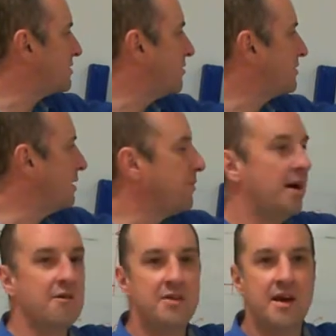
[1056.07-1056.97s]
holding our
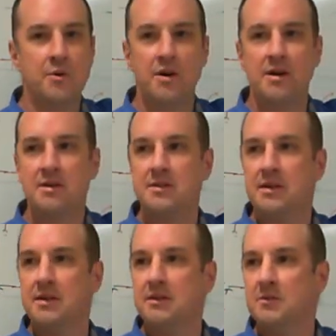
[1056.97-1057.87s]
bar there quite nicely.
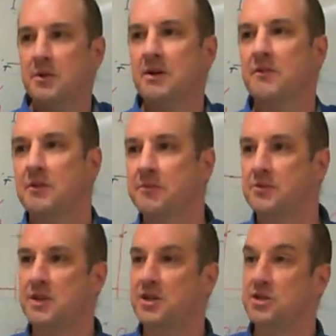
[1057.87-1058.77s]
We can develop full
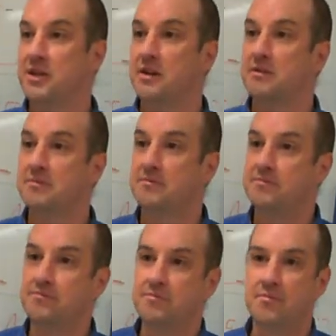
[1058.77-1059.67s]
tension there.
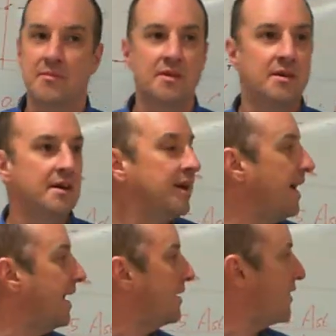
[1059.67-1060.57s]

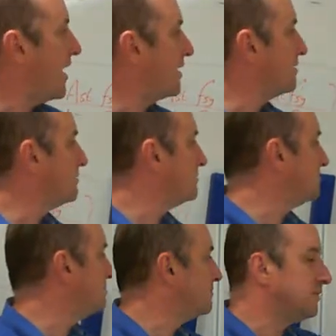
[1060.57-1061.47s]
And that
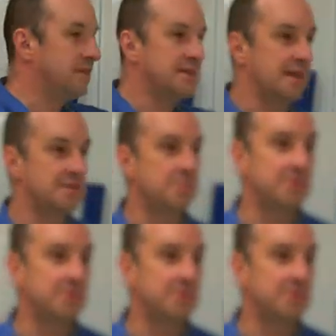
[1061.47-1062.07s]
is how doubly